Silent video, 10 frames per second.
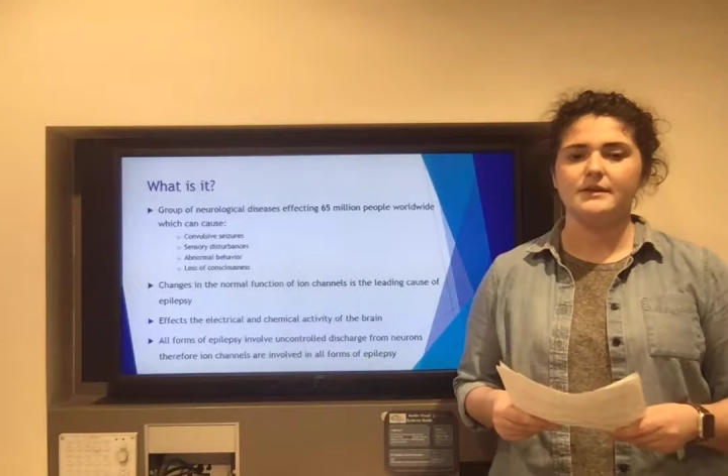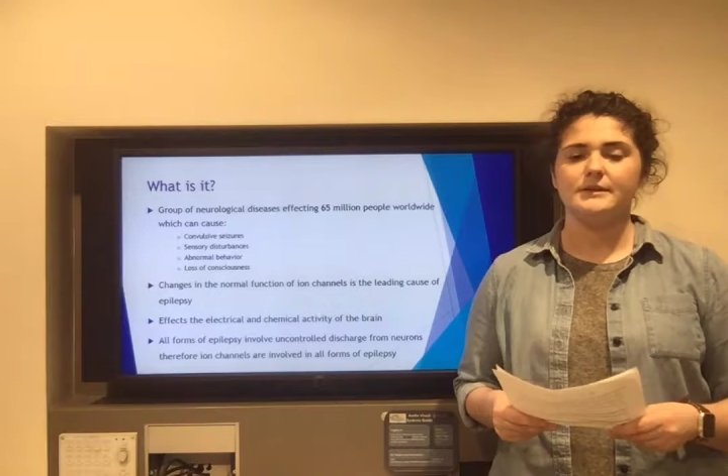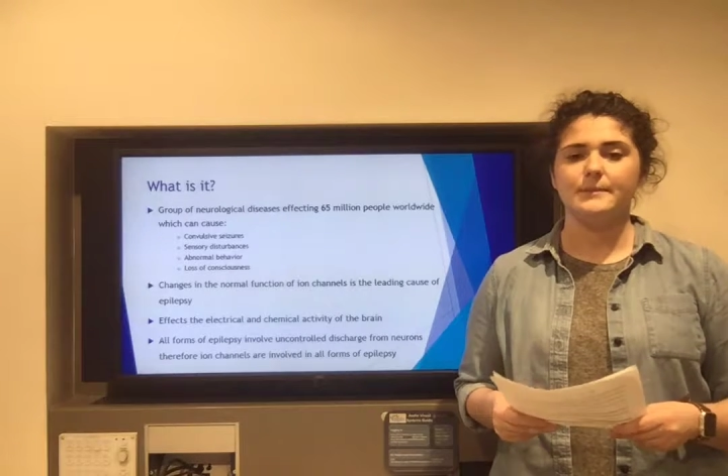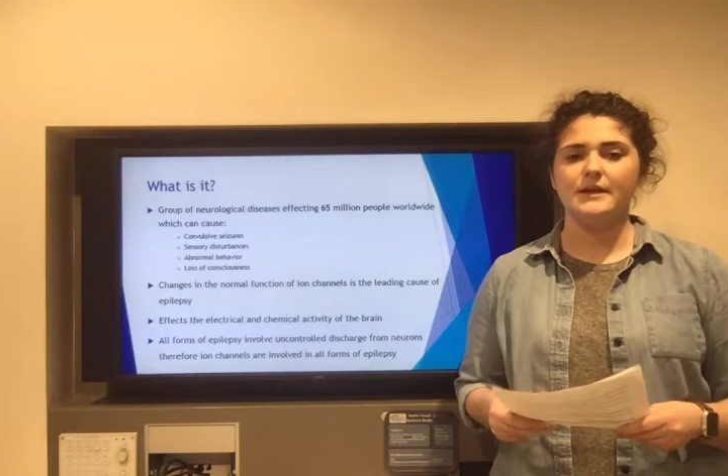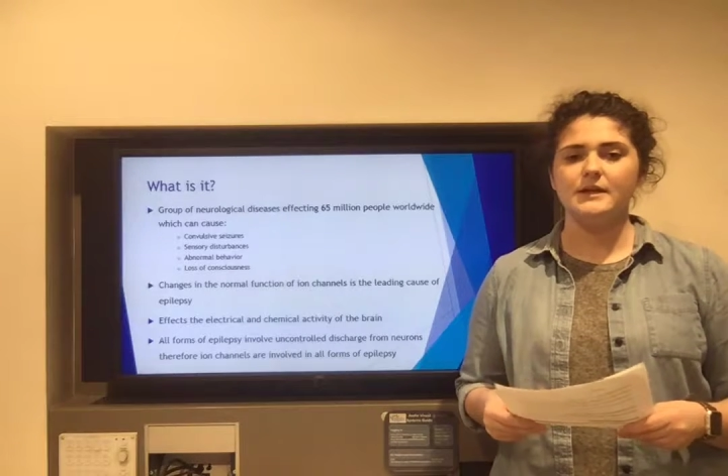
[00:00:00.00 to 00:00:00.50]

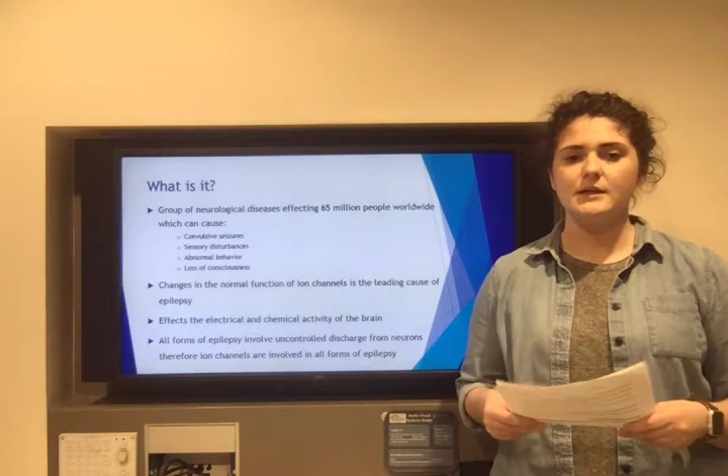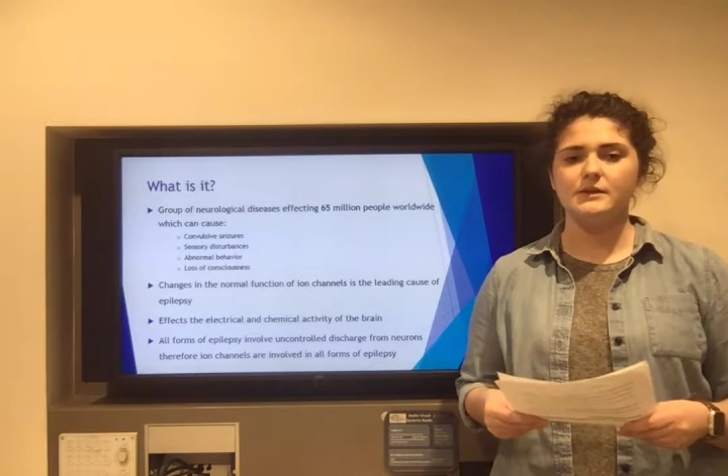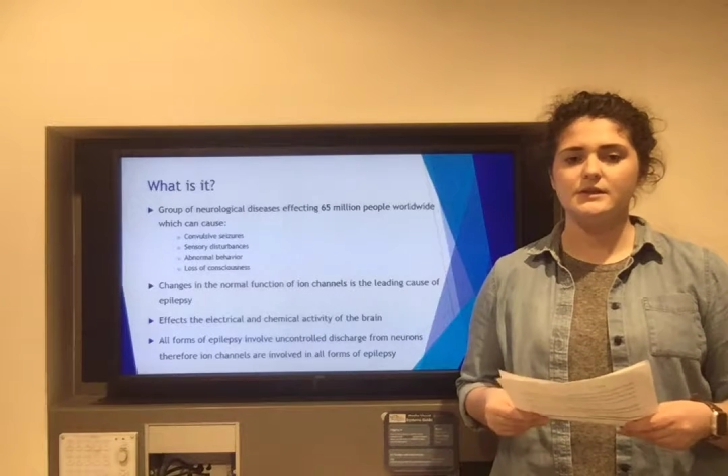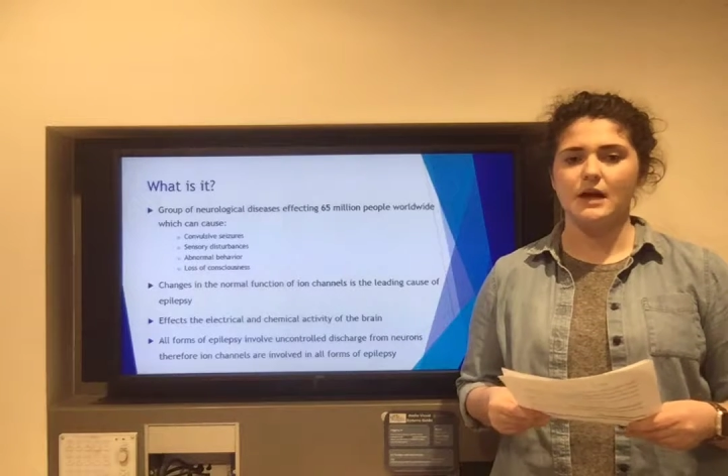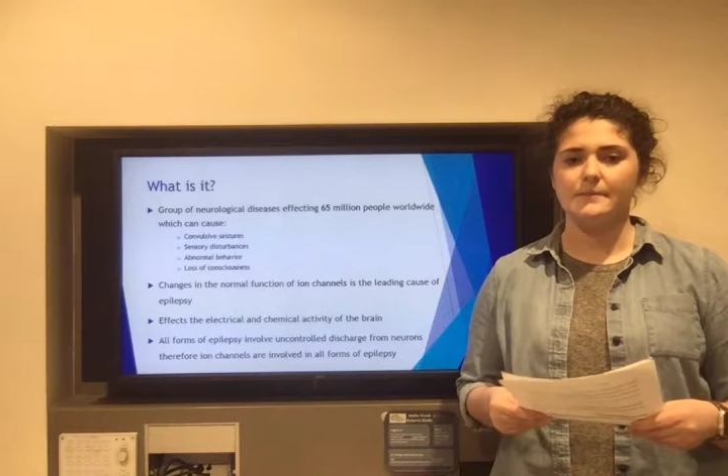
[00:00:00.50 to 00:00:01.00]
Depending on
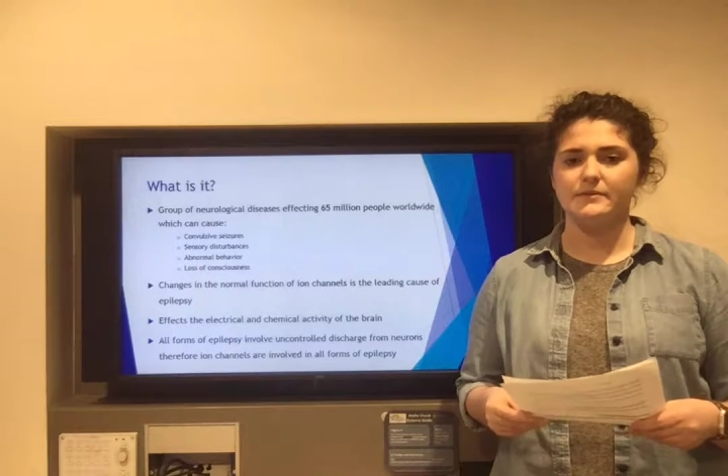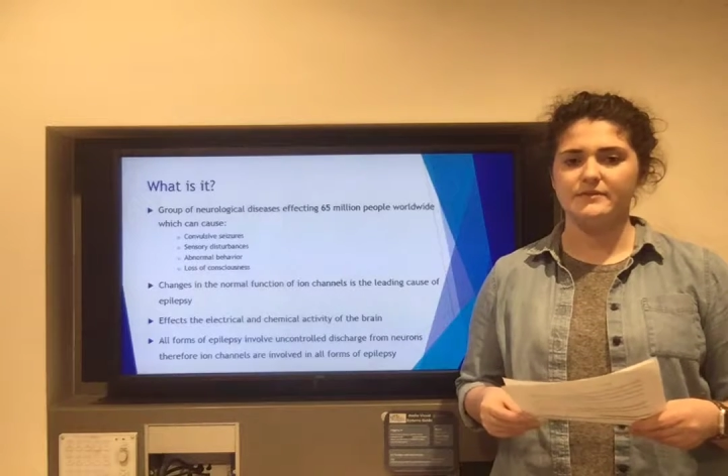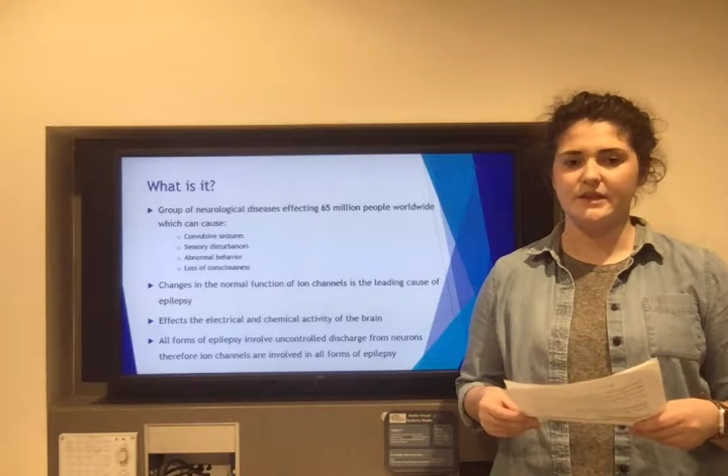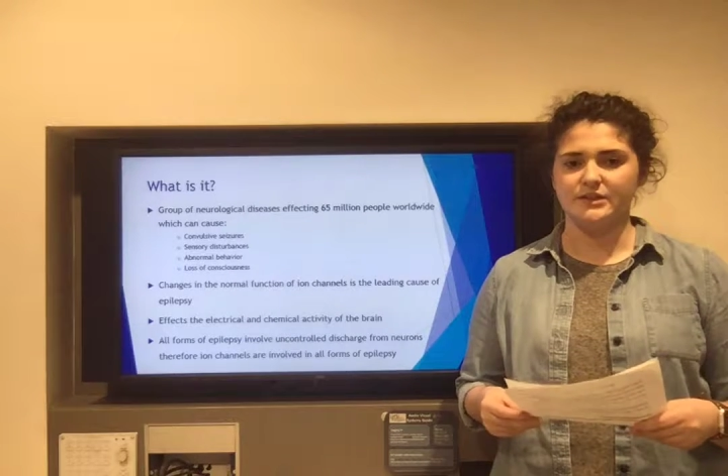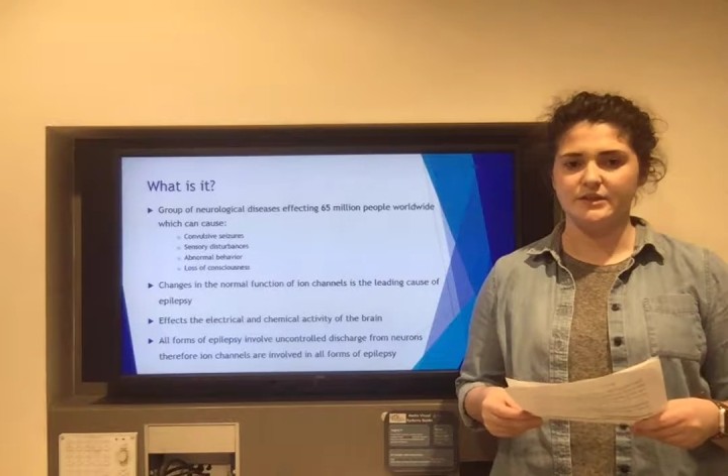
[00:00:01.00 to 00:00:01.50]
the type of
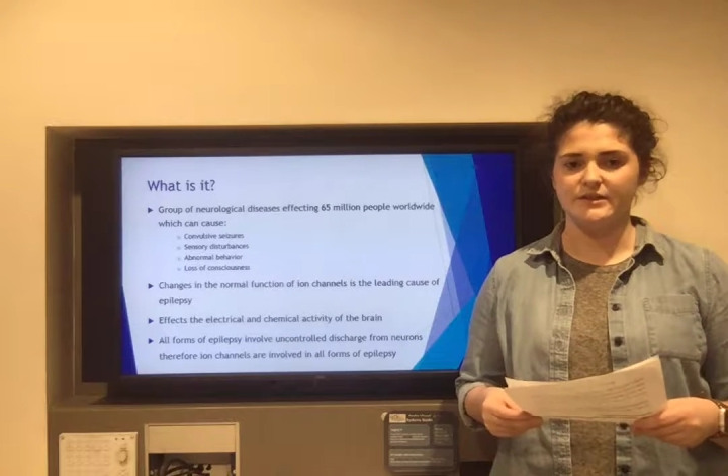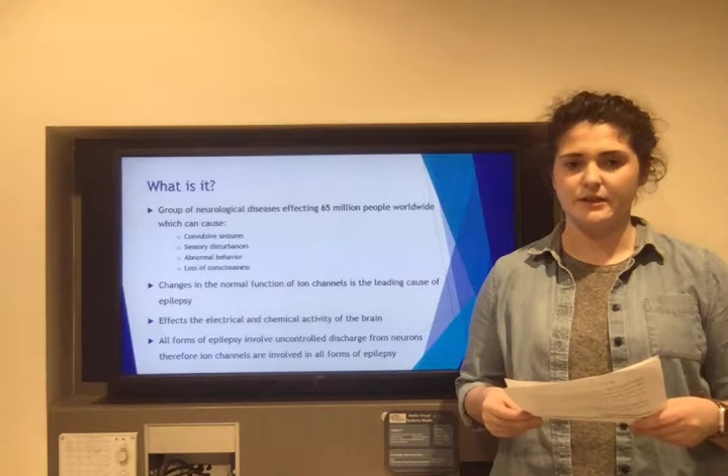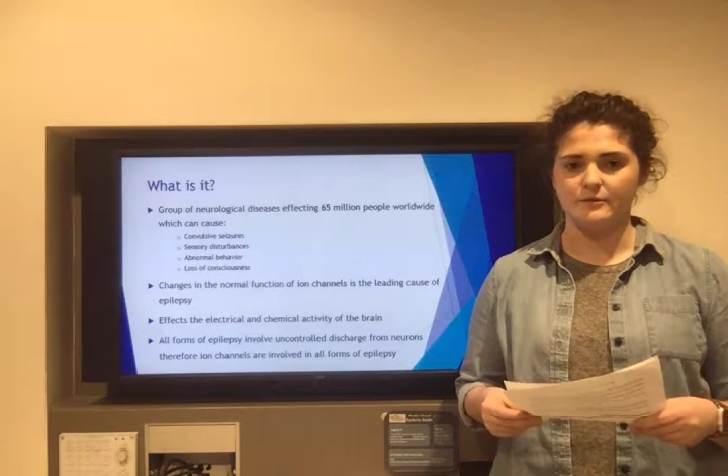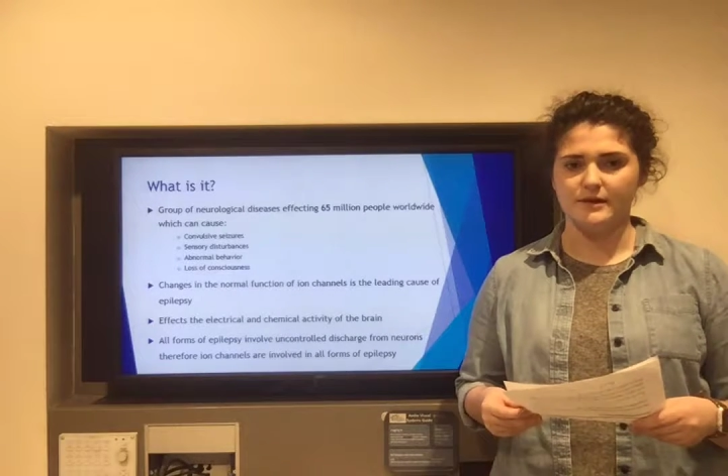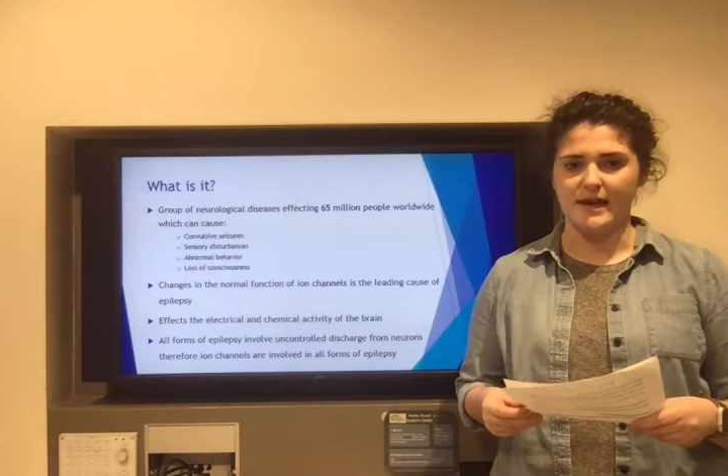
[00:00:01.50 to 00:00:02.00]
seizure
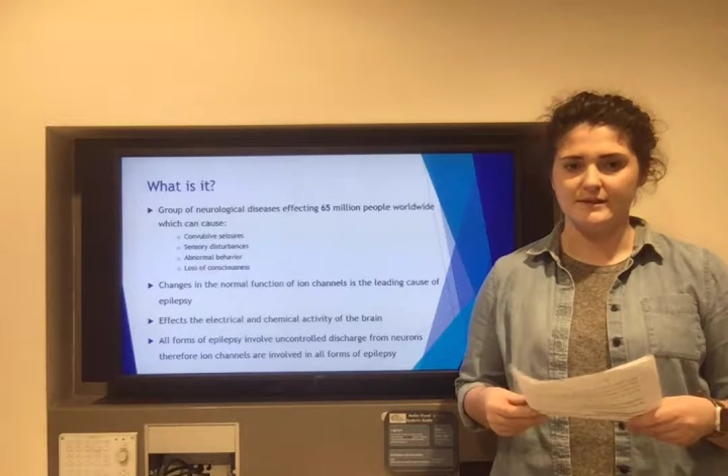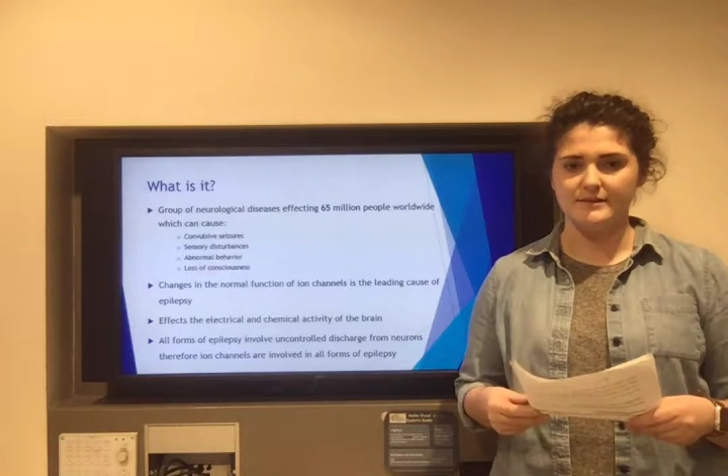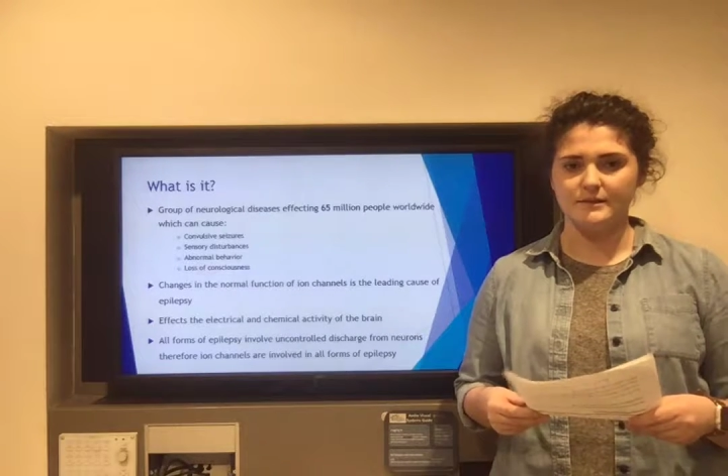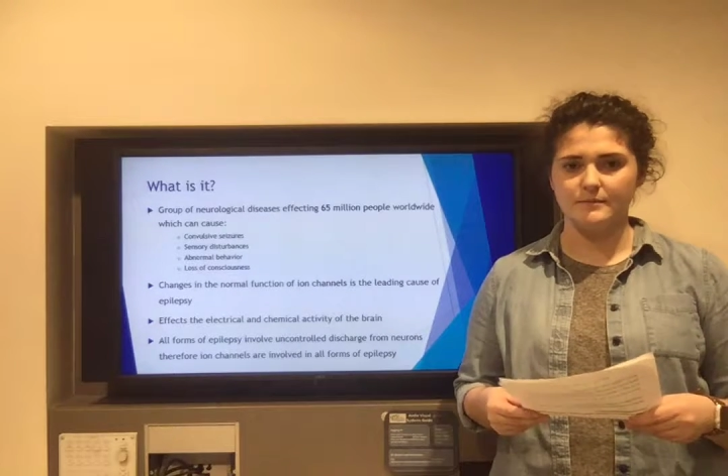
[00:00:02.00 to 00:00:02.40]
someone has,